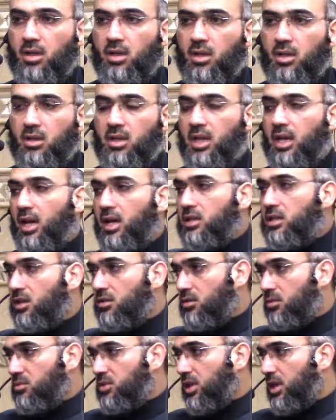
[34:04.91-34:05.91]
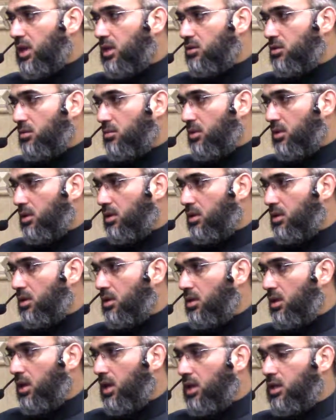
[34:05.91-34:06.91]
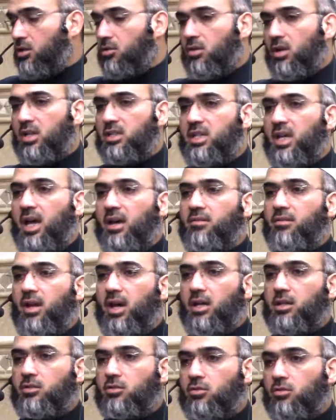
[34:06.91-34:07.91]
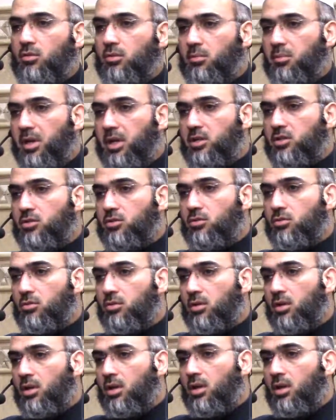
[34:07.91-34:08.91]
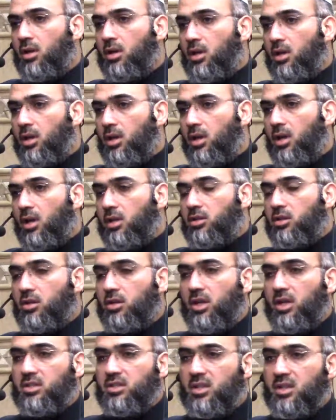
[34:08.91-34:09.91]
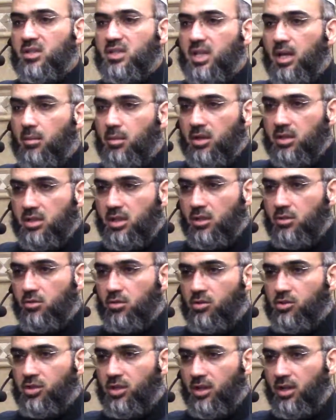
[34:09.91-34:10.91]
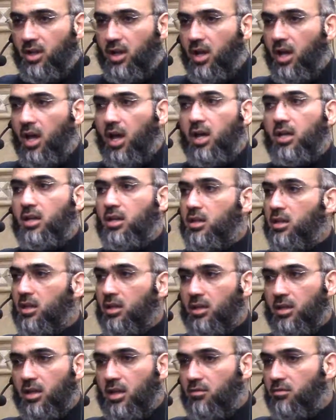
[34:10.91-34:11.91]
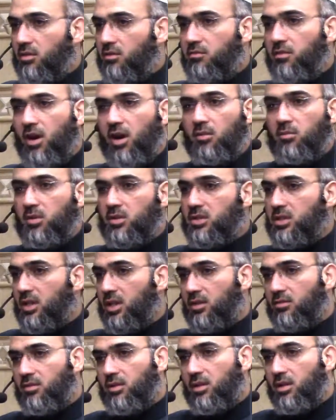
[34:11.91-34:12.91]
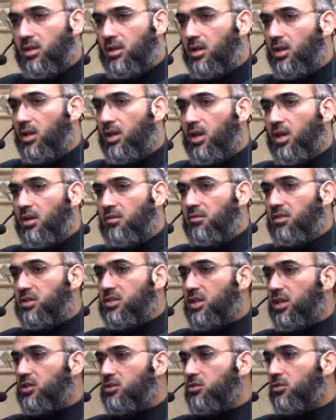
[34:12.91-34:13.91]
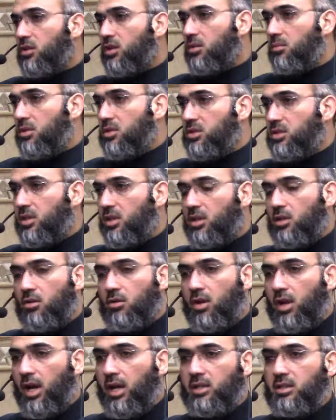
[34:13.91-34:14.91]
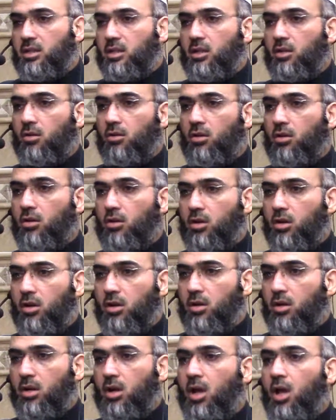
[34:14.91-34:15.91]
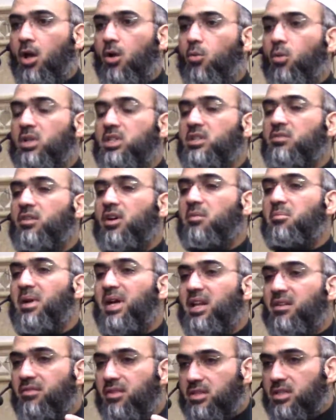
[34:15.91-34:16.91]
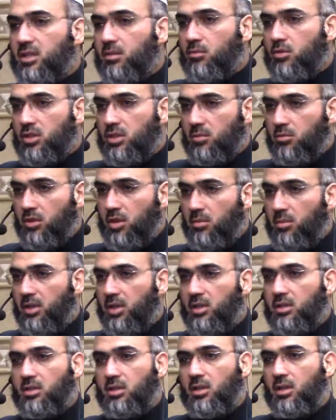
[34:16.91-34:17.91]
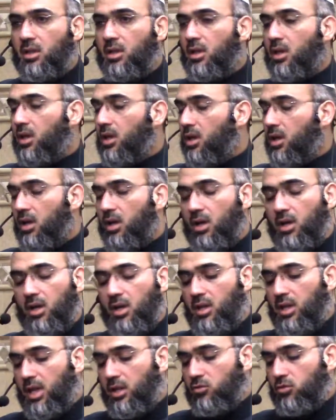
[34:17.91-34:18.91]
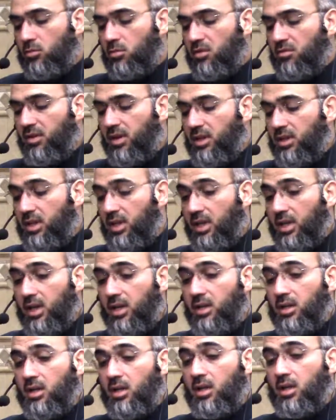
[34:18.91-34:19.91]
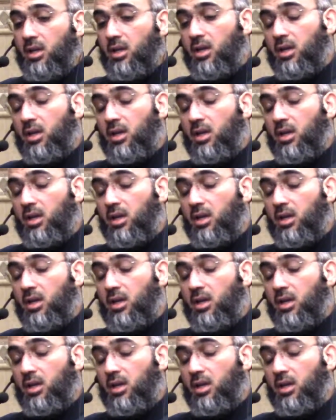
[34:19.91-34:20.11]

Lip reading: they can take from zakat al-mal, and they do not have to pursue degrees in Islamic studies or Sharia, anything, even pharmacy, even physics or chemistry or IT or whatever benefits the Muslim community. That will be fine. They can